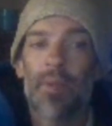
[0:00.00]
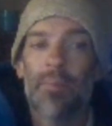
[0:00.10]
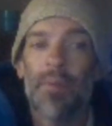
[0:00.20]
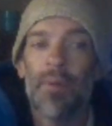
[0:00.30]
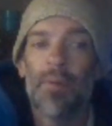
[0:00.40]

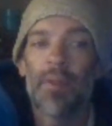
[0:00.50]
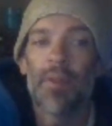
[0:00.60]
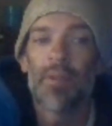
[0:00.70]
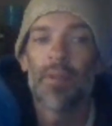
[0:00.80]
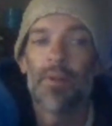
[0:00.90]
moon in
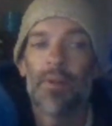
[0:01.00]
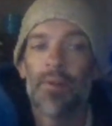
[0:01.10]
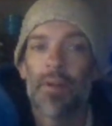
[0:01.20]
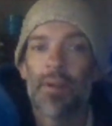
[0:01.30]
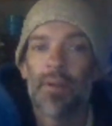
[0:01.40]
this
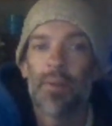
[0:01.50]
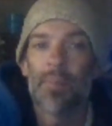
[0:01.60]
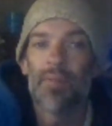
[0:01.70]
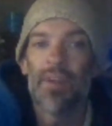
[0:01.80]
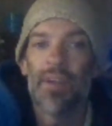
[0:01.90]
lunar
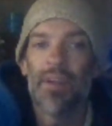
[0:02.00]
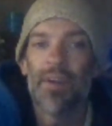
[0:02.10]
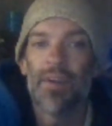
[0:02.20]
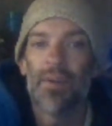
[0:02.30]
eclipse video.